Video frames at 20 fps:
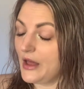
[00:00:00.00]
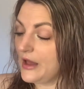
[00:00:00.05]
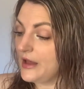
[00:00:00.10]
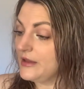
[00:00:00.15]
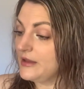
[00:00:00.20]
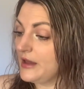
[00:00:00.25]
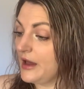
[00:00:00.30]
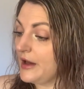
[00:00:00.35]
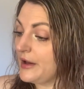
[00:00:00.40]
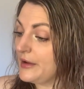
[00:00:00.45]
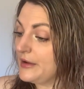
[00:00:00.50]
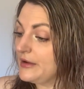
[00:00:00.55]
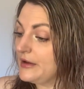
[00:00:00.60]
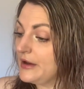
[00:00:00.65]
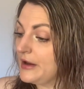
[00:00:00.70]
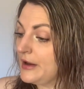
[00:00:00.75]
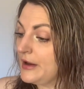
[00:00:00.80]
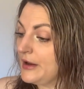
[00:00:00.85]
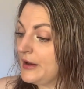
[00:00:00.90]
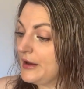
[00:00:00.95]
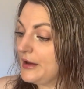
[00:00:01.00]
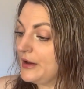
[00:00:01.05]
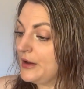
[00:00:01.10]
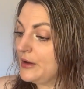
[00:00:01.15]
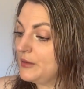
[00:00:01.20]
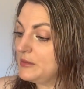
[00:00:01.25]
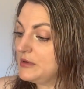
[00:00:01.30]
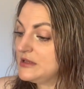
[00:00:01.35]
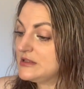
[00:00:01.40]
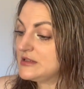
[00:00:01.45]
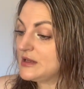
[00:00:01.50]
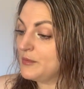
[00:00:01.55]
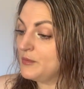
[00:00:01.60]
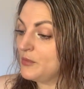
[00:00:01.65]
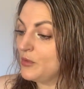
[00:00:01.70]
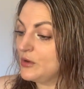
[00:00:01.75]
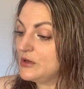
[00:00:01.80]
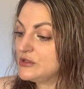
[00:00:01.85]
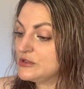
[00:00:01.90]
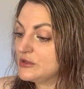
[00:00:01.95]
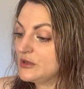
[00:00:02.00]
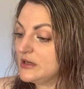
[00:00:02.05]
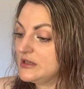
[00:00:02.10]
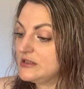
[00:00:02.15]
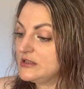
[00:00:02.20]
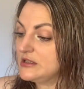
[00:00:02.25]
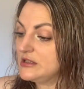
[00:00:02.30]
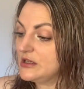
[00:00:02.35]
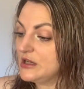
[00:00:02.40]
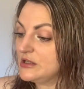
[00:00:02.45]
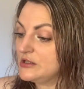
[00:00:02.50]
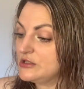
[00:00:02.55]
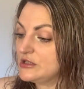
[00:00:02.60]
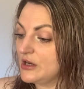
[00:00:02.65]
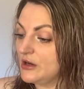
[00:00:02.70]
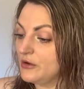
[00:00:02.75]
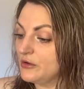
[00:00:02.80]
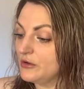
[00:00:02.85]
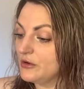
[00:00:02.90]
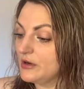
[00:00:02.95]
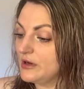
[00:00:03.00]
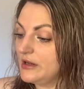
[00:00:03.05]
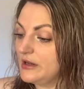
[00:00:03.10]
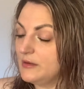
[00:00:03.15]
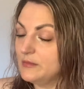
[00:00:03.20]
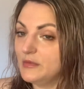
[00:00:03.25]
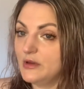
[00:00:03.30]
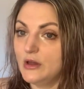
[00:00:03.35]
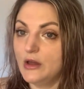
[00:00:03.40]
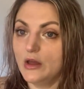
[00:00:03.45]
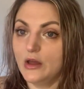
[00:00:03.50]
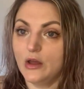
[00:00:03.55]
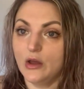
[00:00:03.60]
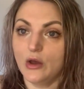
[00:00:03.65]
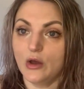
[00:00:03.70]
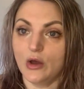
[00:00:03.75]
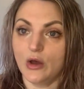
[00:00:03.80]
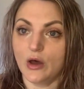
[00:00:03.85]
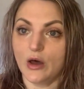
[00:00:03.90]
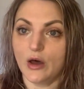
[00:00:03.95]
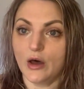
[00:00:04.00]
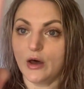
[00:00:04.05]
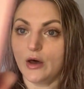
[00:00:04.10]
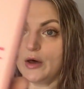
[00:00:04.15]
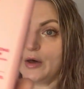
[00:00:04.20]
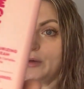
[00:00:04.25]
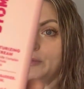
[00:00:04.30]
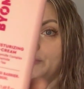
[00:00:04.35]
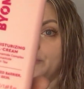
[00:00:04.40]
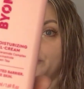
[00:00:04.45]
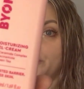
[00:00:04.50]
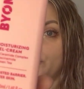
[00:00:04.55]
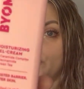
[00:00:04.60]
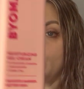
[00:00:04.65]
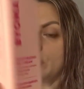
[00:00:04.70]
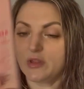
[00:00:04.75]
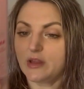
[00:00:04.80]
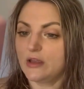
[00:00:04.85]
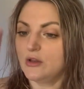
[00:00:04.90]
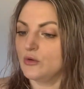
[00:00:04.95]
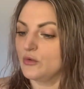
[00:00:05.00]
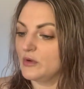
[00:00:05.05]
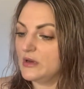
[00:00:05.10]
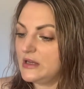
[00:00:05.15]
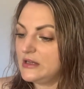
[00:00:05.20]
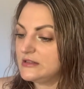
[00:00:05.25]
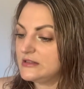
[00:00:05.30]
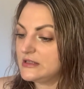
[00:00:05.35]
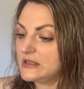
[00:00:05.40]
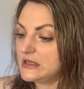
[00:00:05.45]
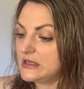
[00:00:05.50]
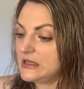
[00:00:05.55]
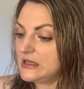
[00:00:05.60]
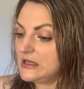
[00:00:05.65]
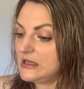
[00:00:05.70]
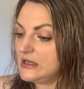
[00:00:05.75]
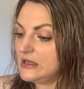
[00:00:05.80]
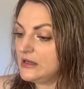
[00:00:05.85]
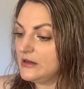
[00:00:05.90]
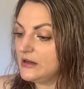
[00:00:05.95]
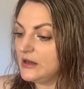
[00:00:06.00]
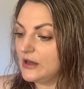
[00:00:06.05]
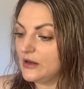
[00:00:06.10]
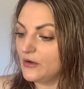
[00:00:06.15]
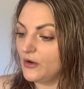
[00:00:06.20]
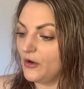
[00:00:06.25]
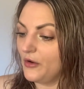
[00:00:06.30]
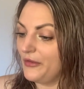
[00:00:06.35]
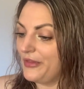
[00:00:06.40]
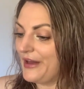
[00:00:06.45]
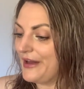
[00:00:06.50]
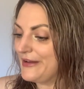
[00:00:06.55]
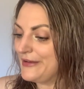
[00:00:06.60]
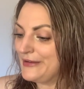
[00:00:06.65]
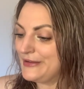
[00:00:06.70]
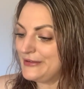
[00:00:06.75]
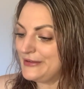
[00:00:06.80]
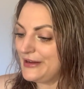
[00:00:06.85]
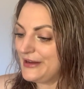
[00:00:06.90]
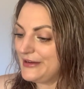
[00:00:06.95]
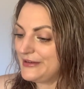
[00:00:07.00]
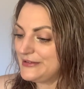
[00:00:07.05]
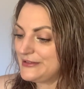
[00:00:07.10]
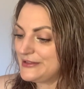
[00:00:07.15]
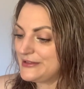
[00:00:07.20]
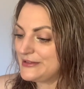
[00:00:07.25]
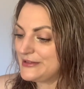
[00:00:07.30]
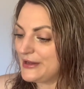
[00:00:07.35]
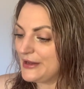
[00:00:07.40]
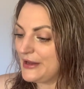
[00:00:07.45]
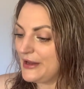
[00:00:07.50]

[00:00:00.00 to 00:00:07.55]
yeah. It's a moisturizing gel cream with like green tea and all that goodness.